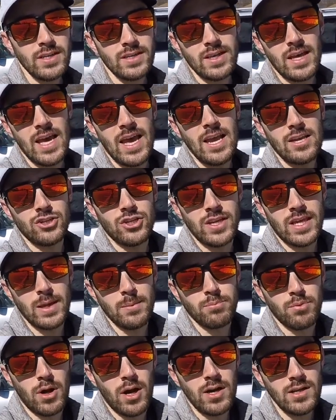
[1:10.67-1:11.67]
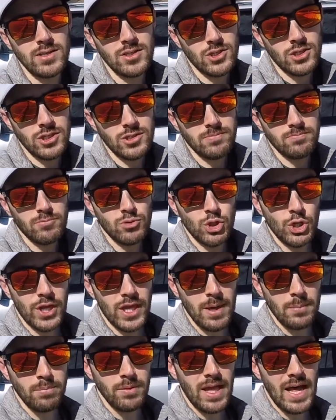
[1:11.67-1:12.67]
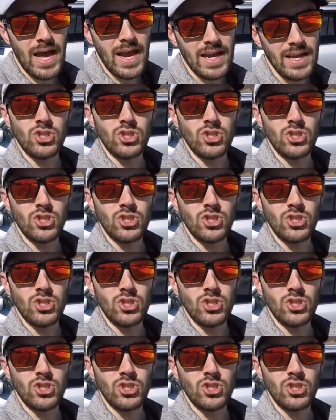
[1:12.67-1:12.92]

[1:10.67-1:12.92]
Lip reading: hey, should I get bronze or should I get black?